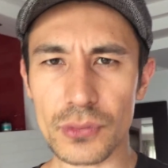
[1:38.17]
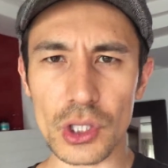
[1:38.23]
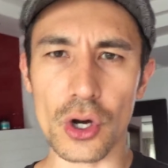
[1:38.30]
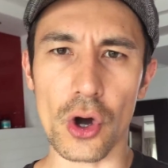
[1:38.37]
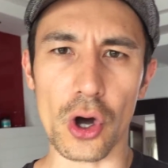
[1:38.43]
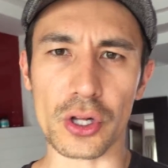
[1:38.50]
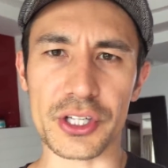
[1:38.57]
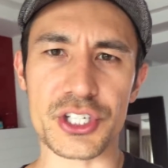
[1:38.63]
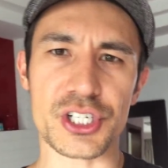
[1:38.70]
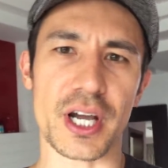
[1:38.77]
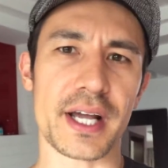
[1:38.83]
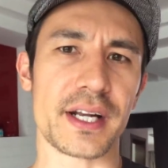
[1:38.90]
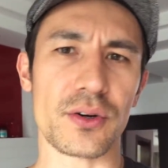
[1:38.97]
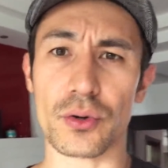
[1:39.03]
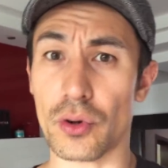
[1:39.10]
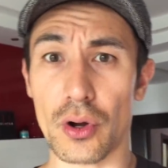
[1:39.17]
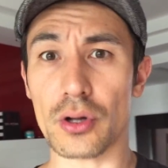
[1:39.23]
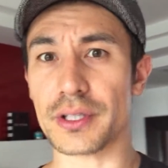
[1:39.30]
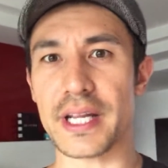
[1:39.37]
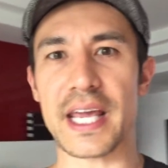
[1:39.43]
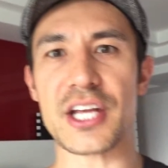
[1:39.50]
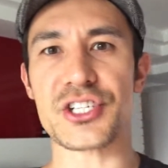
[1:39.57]
all in China or all
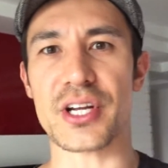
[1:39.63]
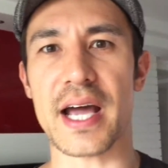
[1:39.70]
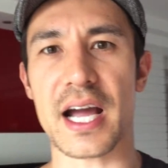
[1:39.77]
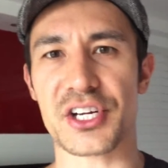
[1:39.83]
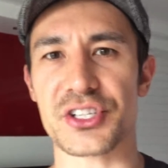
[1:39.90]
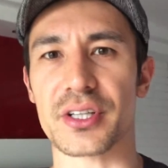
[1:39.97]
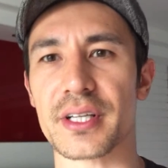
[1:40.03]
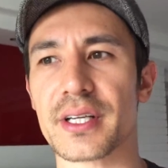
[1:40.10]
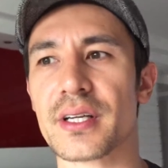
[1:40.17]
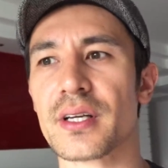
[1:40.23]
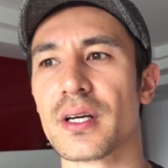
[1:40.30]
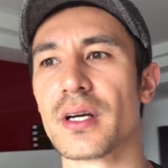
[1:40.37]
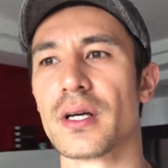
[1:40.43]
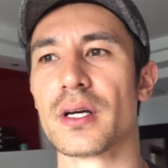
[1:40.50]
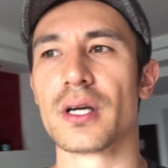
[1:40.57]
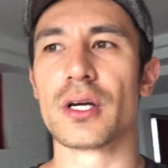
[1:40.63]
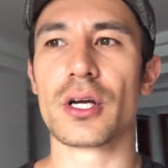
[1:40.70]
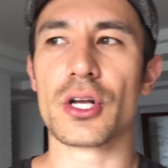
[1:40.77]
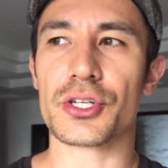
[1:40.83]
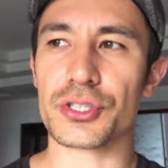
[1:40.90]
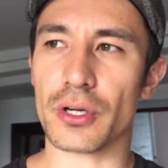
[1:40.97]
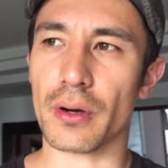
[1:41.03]
in Asia actually.
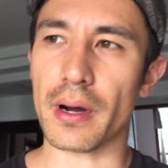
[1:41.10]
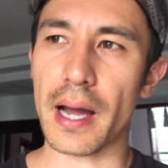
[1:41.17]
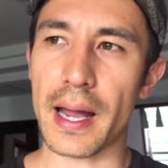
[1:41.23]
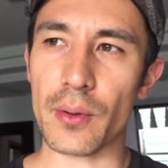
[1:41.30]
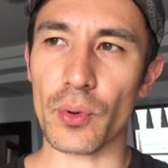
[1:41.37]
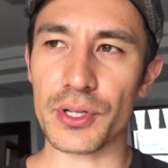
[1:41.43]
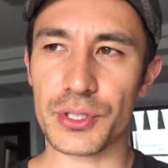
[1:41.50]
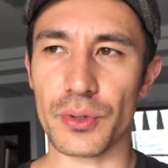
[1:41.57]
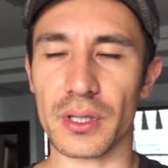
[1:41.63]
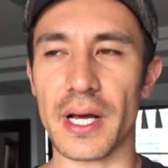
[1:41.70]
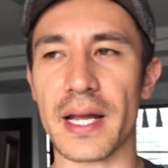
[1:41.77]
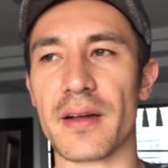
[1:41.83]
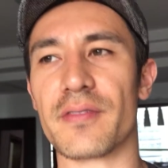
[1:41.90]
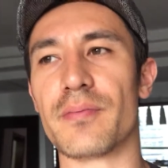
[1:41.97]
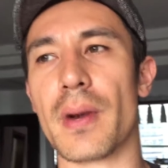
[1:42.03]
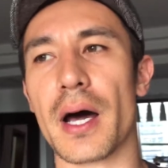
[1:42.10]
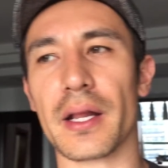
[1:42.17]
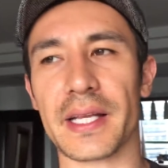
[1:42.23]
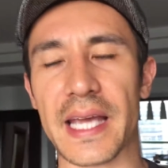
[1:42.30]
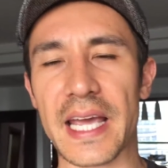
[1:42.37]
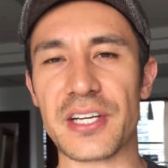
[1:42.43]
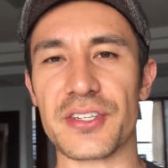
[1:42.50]
So I went to a lot of
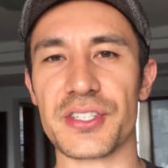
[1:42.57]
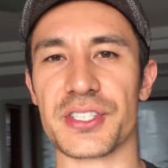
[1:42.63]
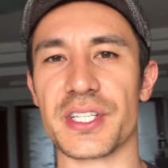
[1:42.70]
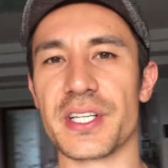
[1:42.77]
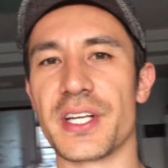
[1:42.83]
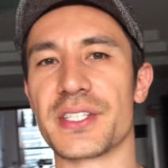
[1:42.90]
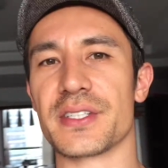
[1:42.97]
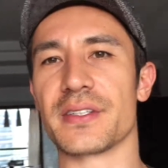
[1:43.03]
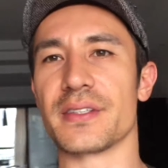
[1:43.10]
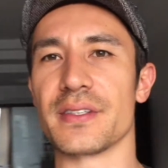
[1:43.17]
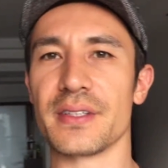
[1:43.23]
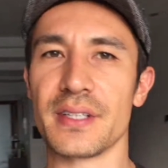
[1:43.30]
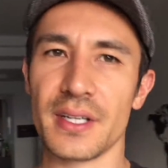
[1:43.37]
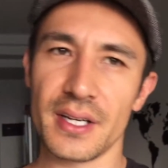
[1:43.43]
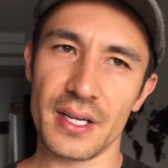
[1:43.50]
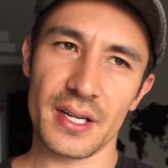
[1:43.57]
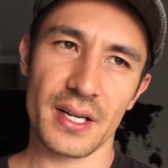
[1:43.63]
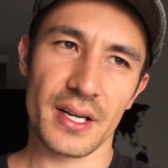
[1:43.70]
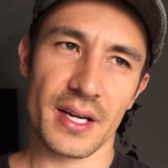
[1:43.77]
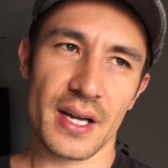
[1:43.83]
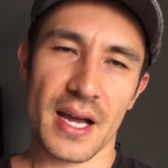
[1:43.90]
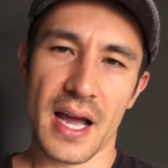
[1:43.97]
modeling agencies, and
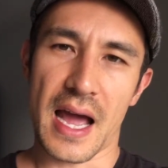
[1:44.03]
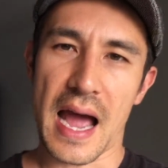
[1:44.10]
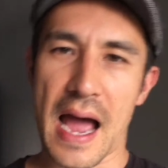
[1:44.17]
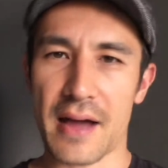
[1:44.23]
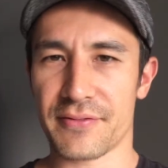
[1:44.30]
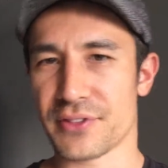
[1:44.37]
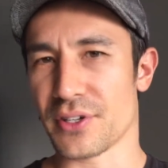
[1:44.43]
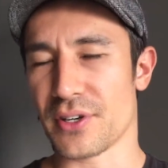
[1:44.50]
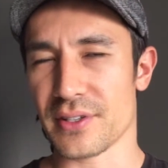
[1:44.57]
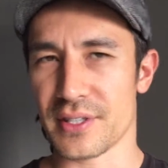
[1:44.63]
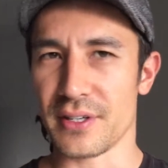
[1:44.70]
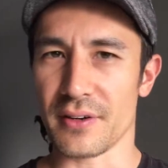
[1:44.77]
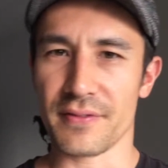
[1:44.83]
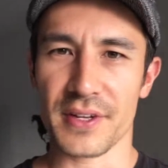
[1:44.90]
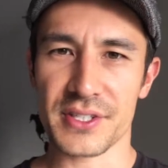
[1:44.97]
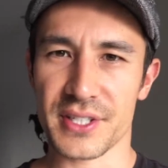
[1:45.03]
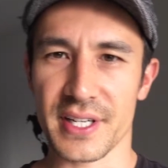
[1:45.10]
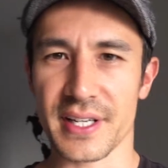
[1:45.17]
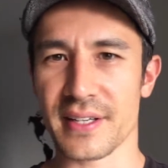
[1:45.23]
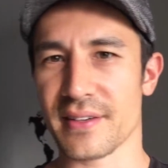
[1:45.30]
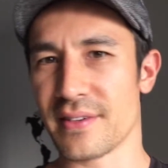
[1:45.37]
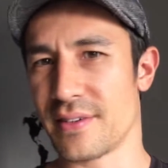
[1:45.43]
after
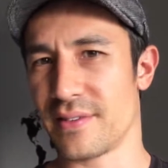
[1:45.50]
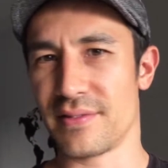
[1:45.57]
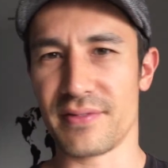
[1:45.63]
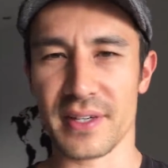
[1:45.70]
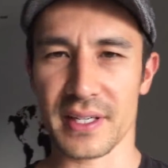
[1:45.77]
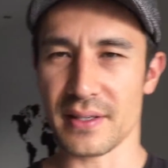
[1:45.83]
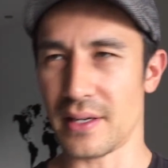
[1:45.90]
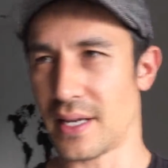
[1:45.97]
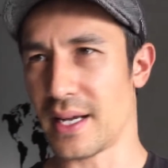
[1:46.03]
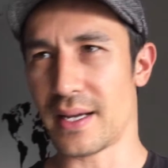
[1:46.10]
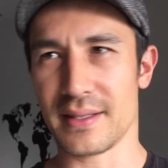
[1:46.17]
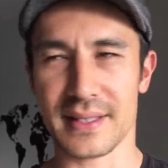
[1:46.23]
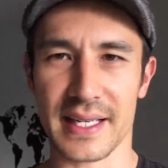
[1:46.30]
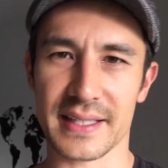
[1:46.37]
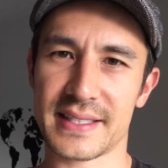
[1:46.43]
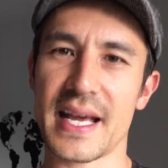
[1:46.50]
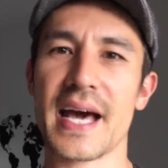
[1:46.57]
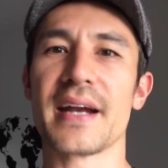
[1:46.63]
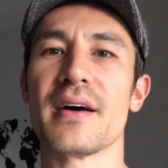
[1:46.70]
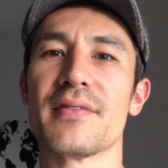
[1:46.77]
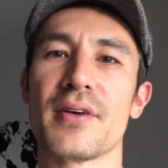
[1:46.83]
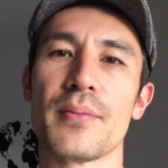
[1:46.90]
visiting like
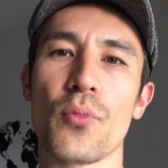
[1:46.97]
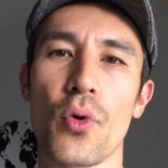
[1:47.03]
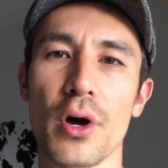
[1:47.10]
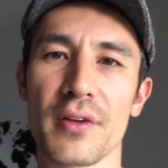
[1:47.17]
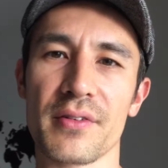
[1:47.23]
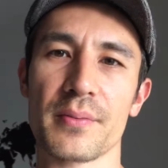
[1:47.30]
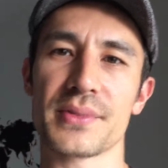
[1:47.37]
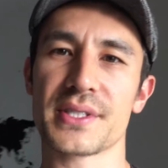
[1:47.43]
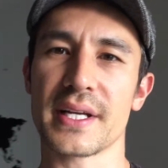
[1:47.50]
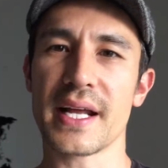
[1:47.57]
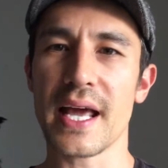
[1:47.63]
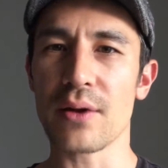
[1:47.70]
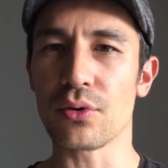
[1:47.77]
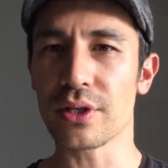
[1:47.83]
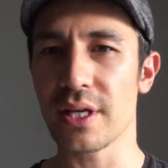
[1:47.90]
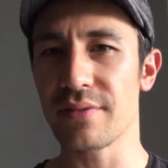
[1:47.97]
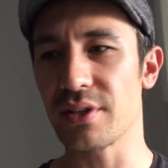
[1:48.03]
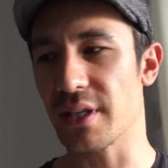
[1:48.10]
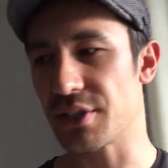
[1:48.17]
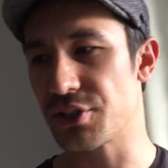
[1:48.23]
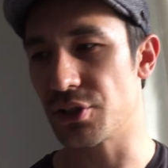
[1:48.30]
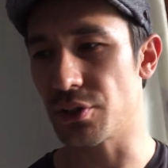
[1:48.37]
10 of them, one of them said, hey, we'll give you
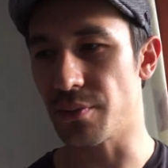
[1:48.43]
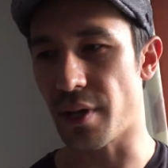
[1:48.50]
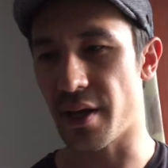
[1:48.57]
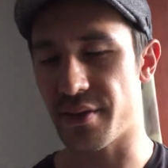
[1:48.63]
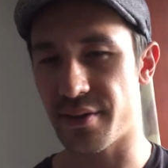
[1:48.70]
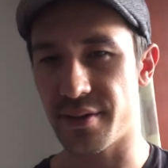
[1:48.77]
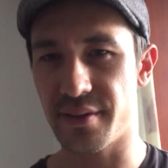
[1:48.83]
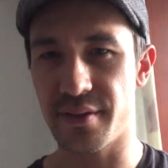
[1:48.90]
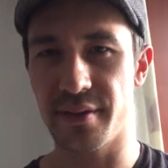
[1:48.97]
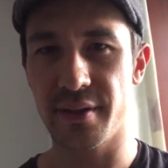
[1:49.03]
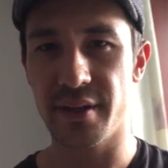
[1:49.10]
like 2-month